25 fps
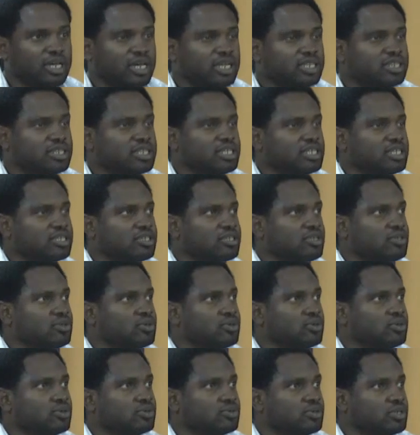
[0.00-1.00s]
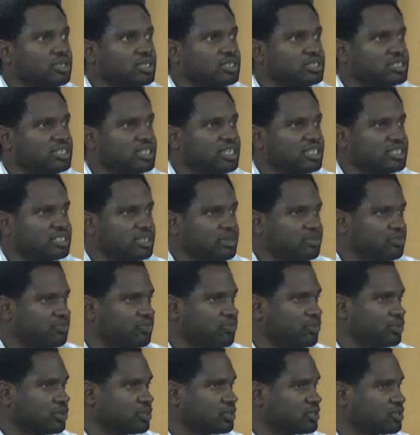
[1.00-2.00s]
I think, you know, as an attempt
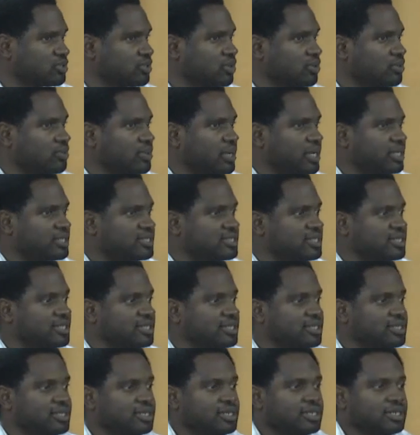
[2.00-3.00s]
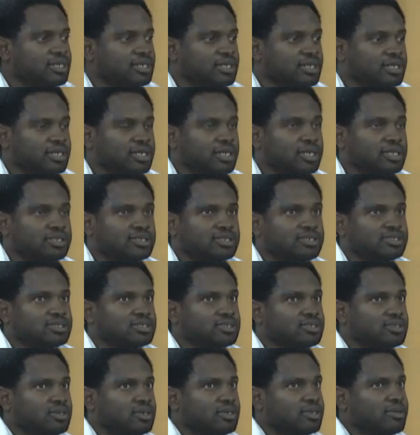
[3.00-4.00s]
for songwriting,
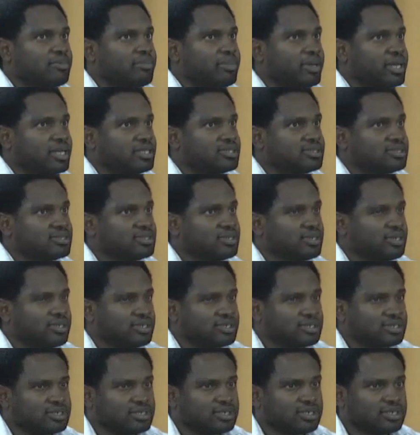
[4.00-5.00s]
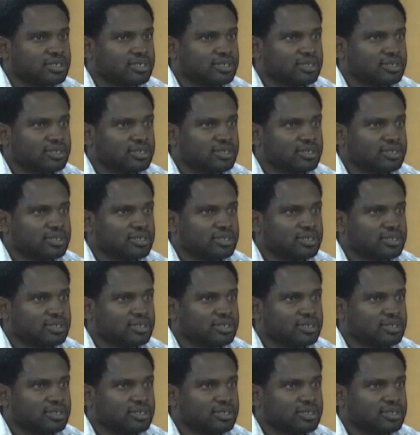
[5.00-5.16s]
it's not a bad start.